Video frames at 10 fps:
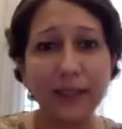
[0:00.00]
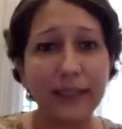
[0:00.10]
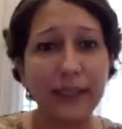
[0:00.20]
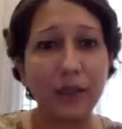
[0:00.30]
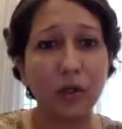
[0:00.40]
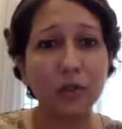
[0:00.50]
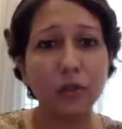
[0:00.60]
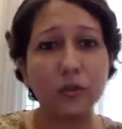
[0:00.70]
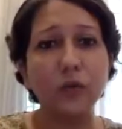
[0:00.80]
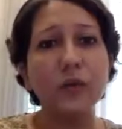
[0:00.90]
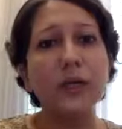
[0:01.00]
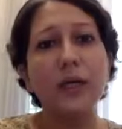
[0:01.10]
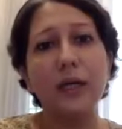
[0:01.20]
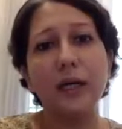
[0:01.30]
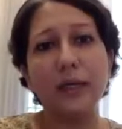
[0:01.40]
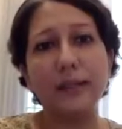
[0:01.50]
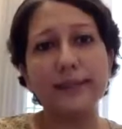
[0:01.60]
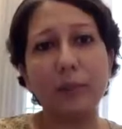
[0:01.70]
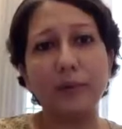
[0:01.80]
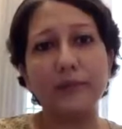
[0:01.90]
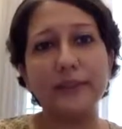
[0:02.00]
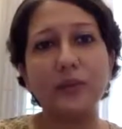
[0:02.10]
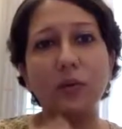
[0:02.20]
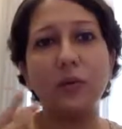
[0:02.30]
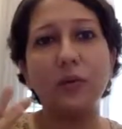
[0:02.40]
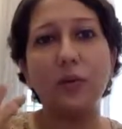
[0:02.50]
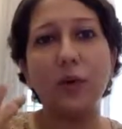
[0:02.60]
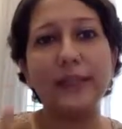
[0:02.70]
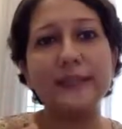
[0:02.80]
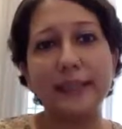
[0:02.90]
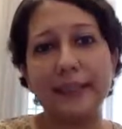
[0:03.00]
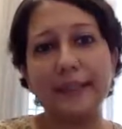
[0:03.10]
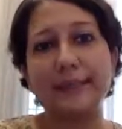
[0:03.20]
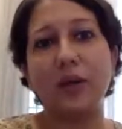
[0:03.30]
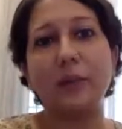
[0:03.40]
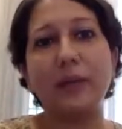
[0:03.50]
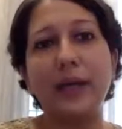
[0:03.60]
take you all through some of this. So what is an ESOP?